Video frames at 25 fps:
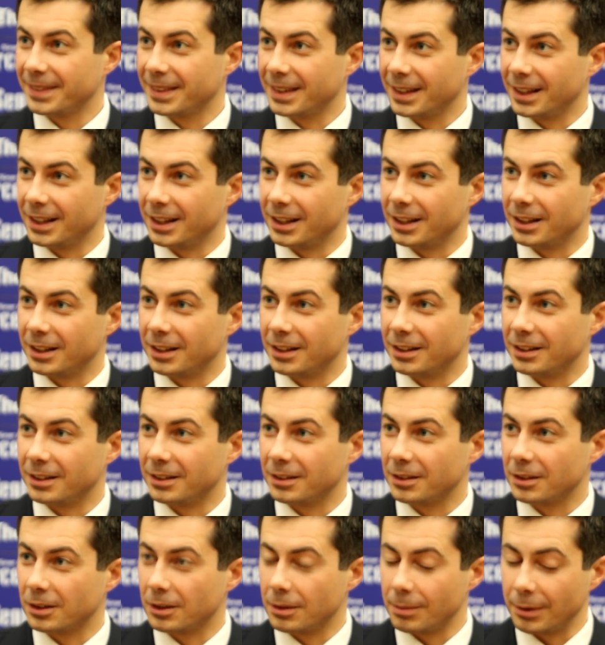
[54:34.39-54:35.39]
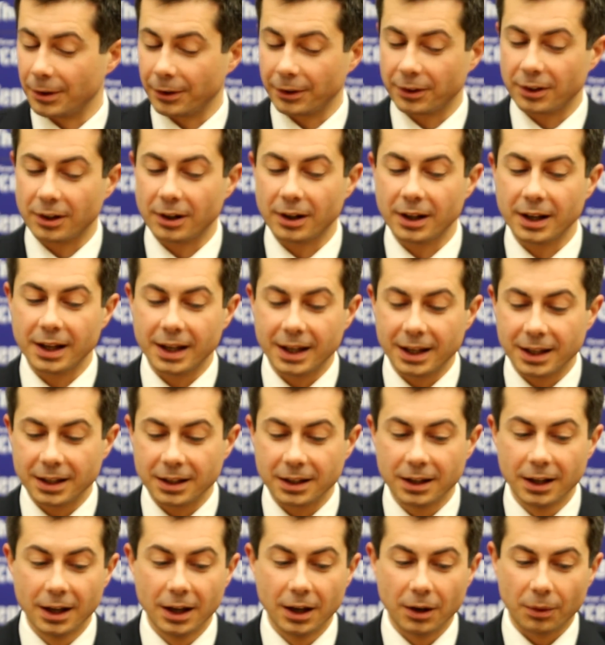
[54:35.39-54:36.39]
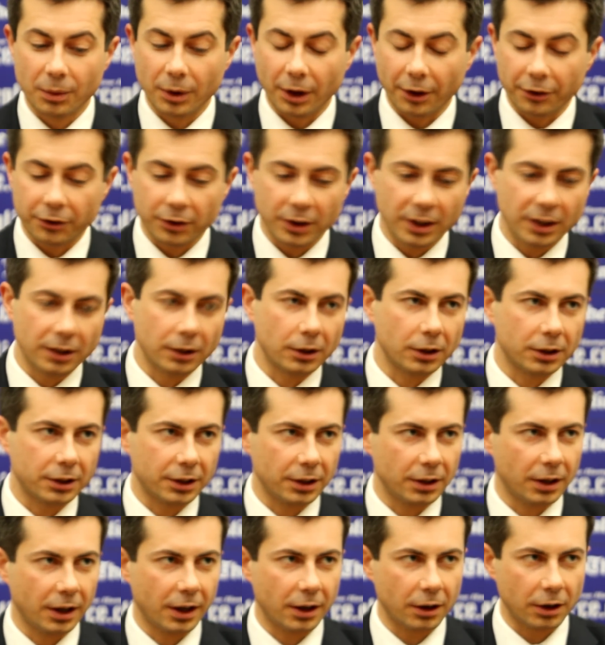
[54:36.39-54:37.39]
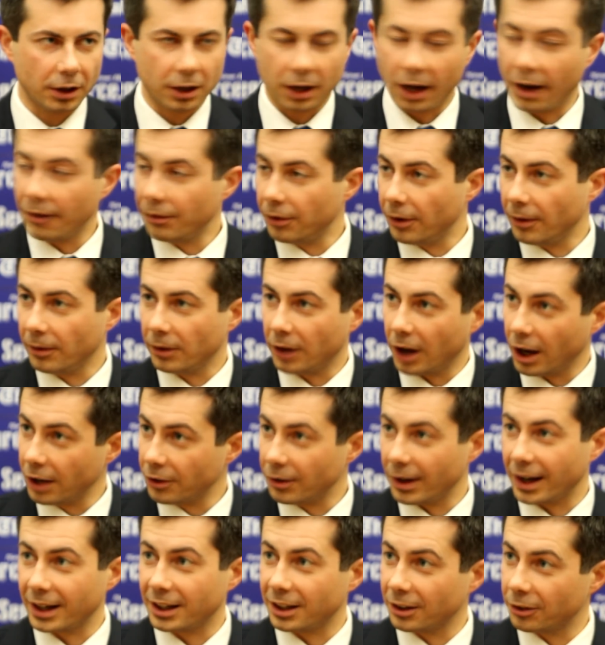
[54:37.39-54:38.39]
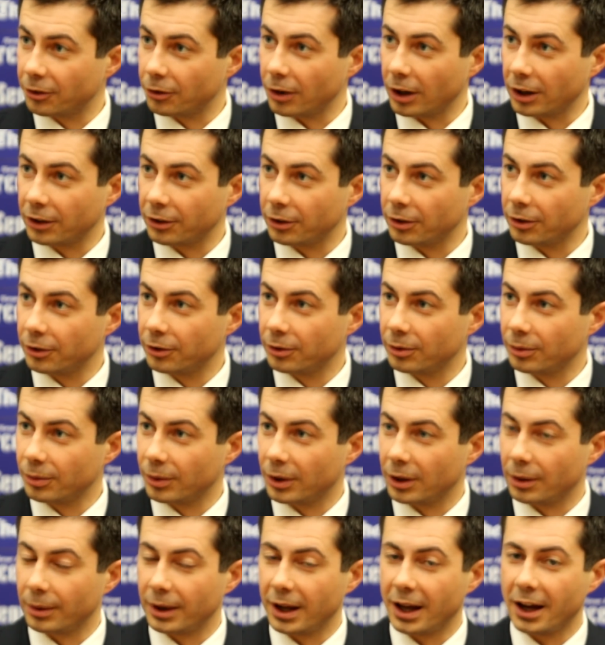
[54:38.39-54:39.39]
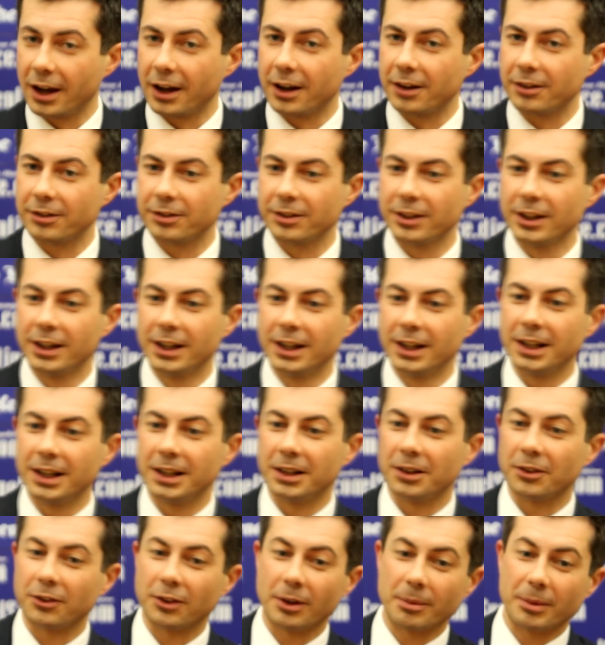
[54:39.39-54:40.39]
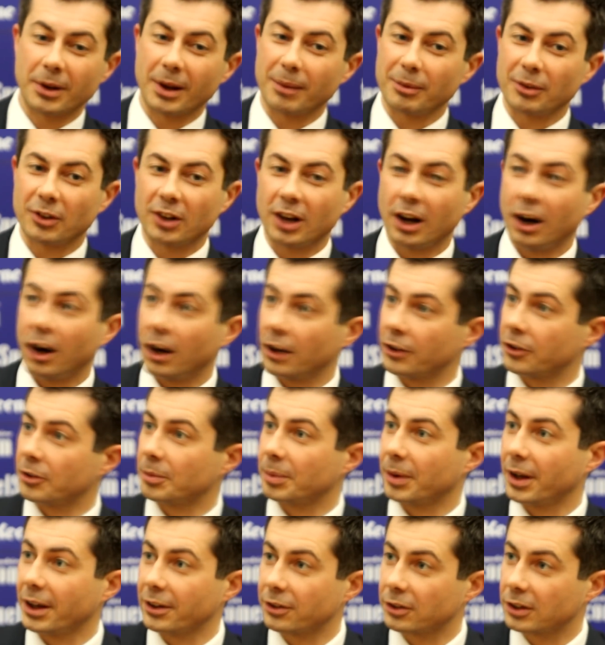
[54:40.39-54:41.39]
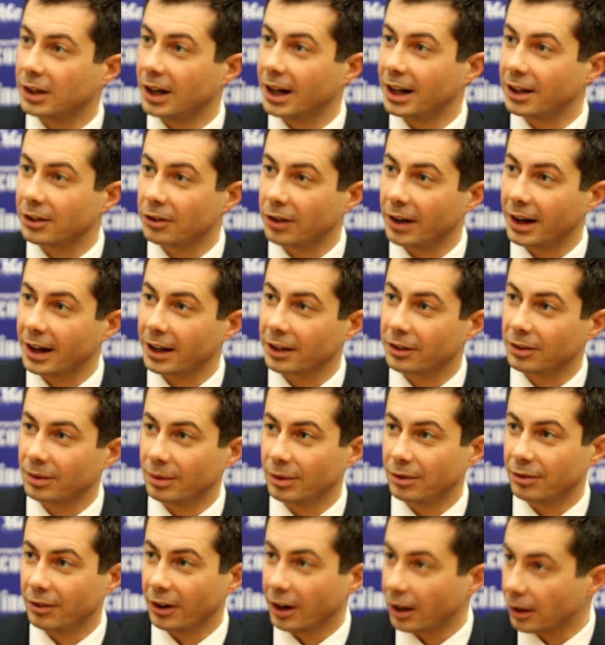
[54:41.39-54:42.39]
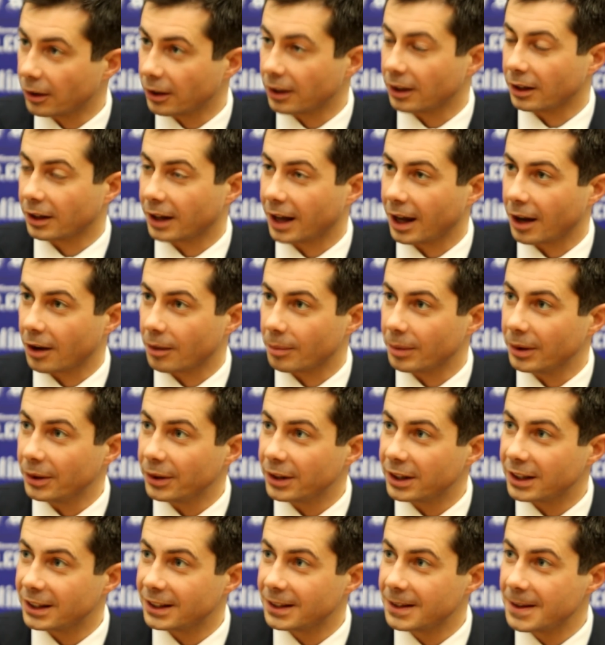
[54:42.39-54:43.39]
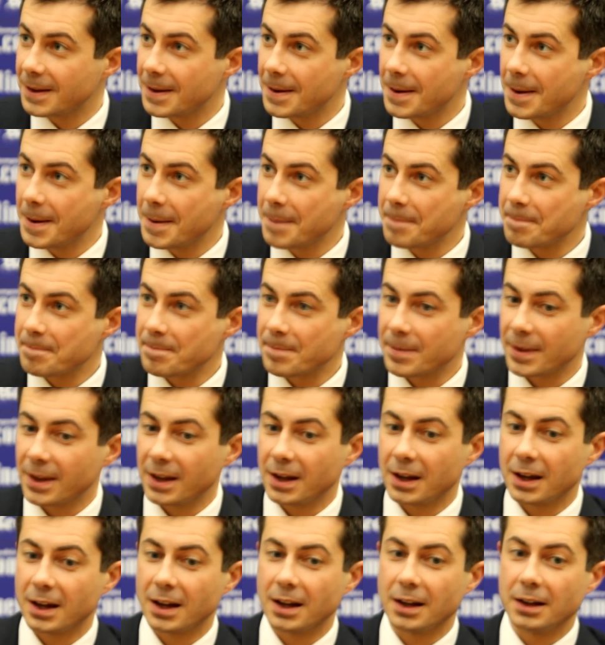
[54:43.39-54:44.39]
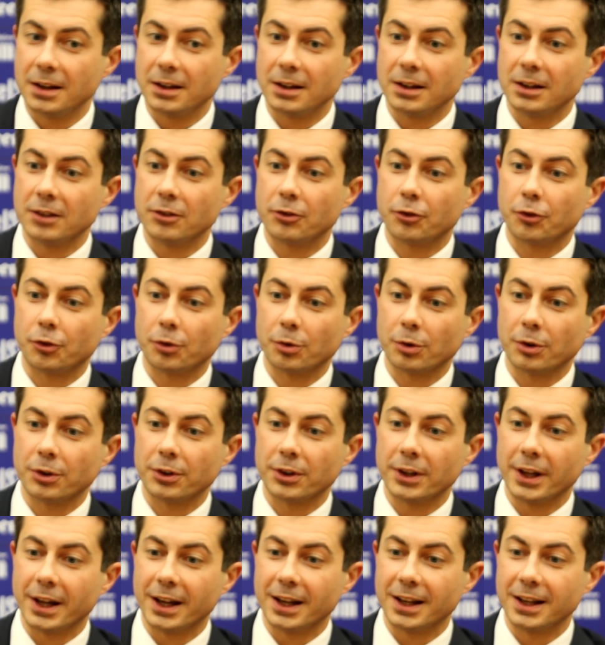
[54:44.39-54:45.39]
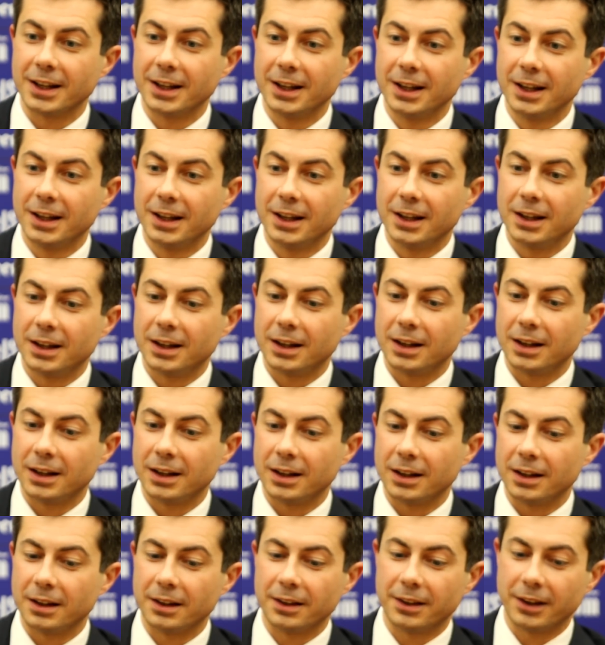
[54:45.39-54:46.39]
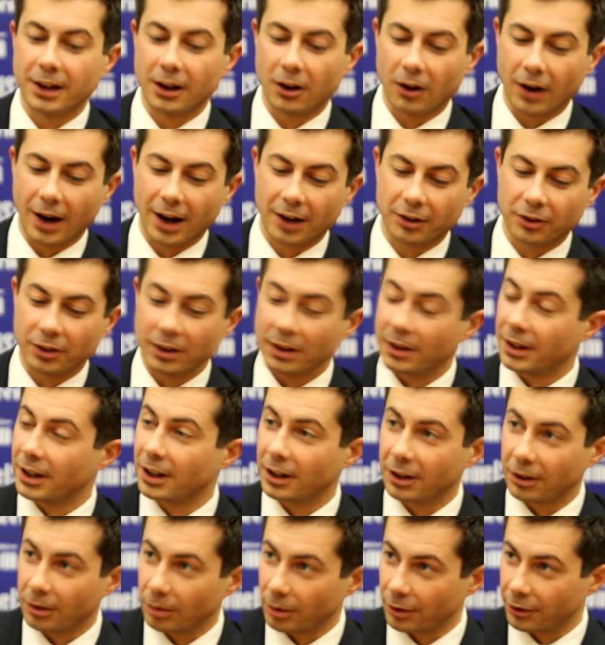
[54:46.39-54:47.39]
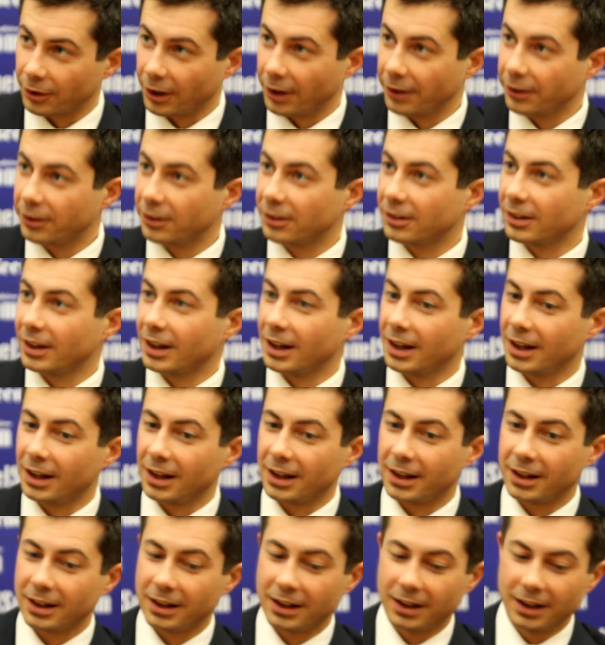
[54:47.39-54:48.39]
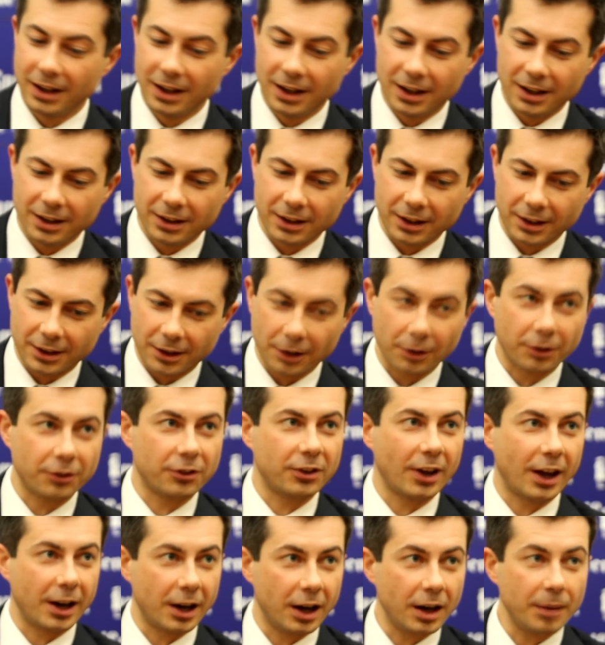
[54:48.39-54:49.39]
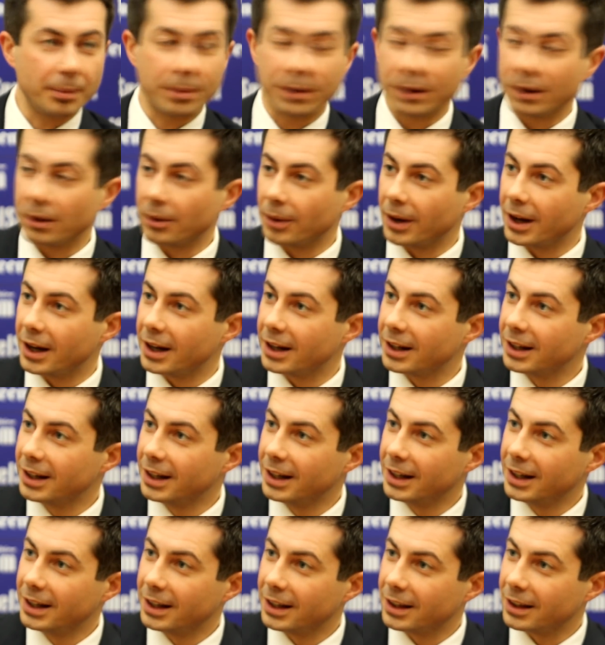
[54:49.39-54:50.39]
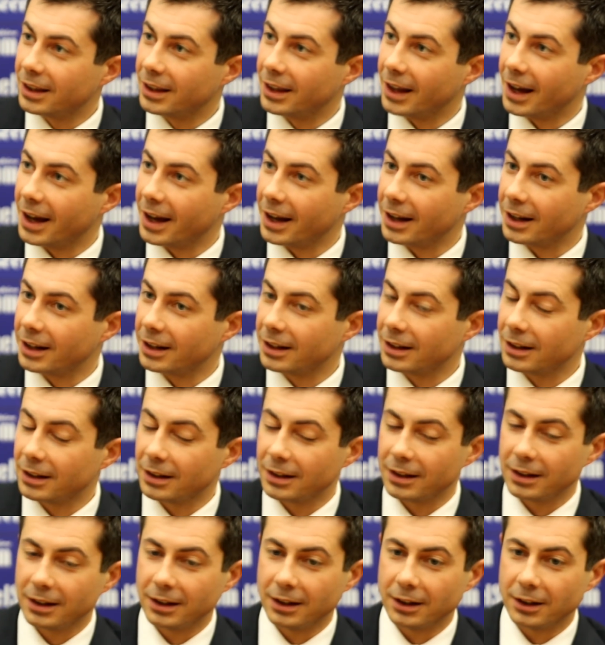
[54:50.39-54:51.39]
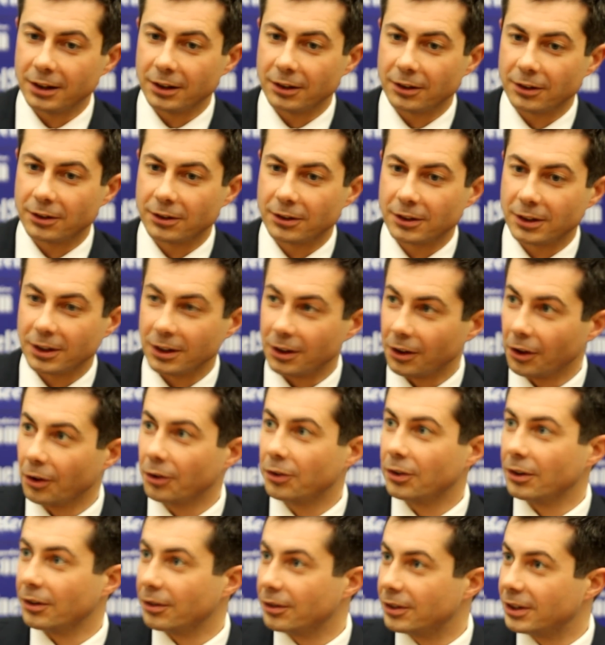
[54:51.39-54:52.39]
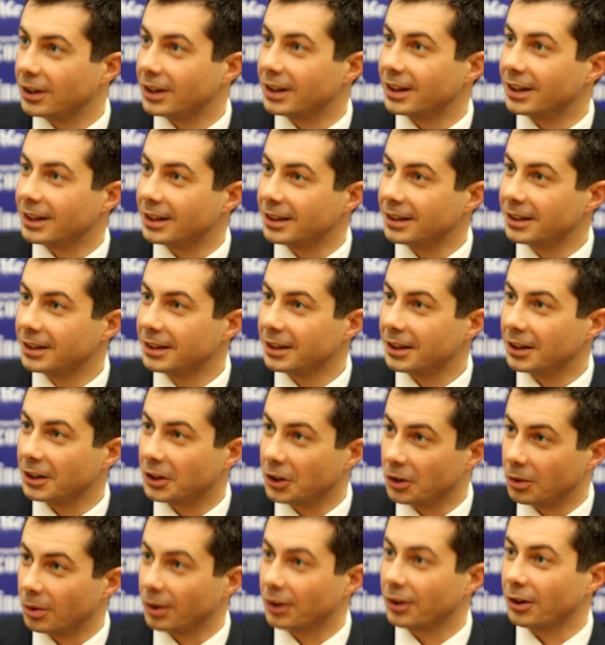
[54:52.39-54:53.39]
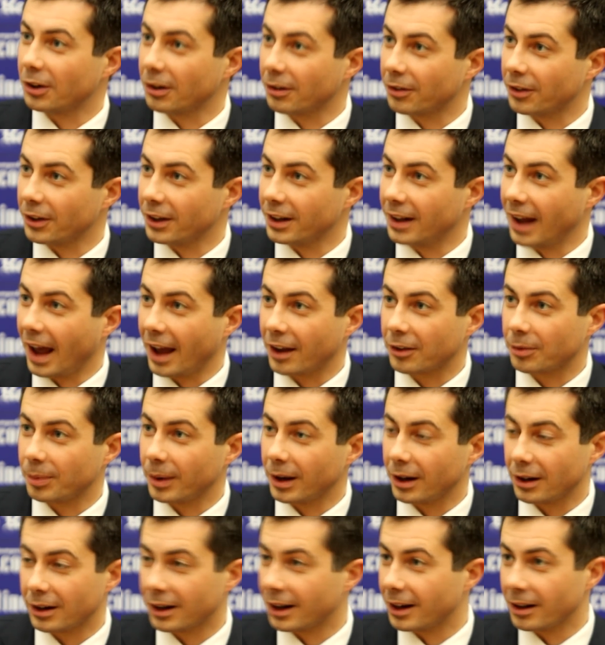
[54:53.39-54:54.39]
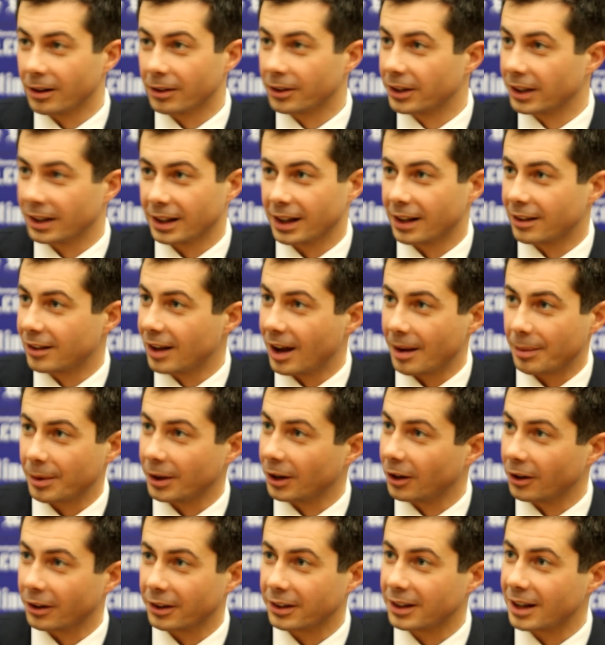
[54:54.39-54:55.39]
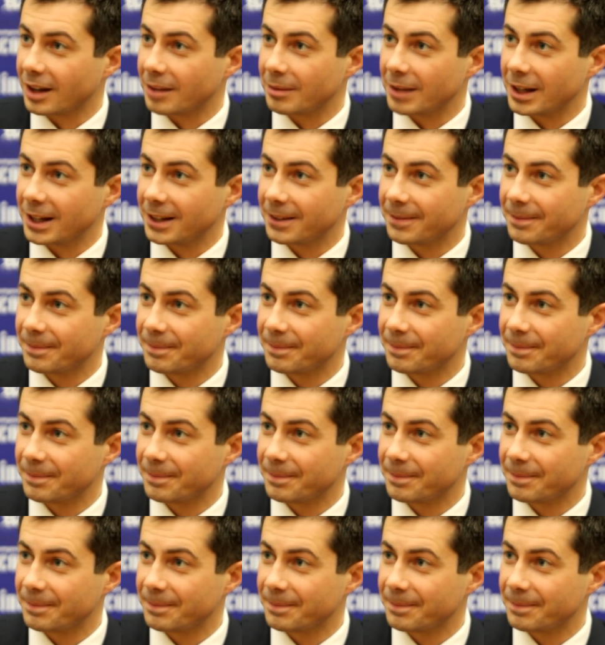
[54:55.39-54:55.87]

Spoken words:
in the military. And we also need to look at our contracting structures, where we have sometimes cost-plus contracts with very little accountability, and ensure that they are actually leading to results, and that they're set up in a way that is conducive to a good return for the taxpayer. And I don't think that's happening all the time now.